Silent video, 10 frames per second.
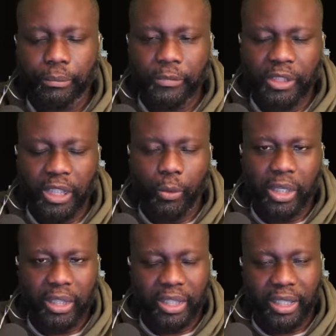And one of
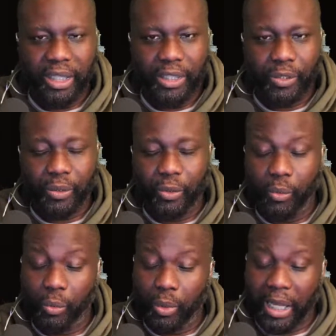the kids, who
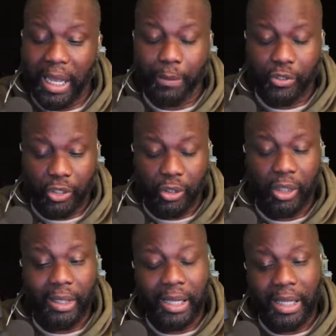happens to look a
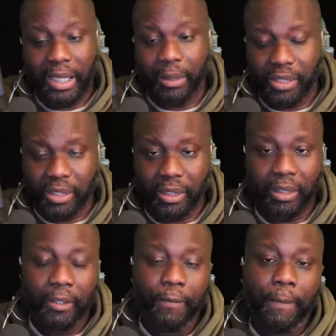lot like my son,
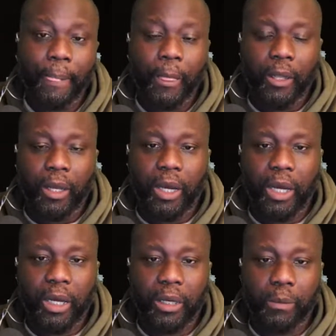
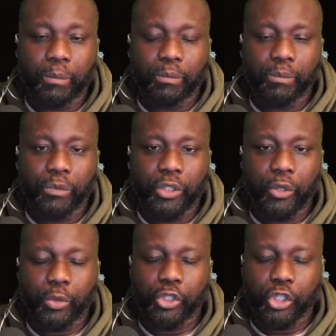um, you know,
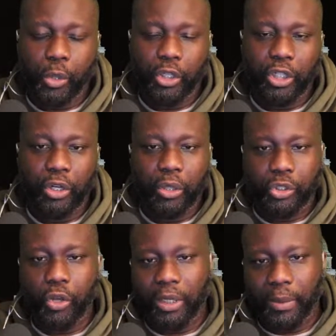was joning the girl and
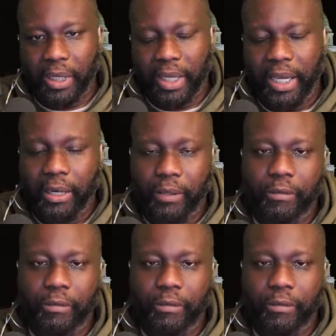talking about her hair.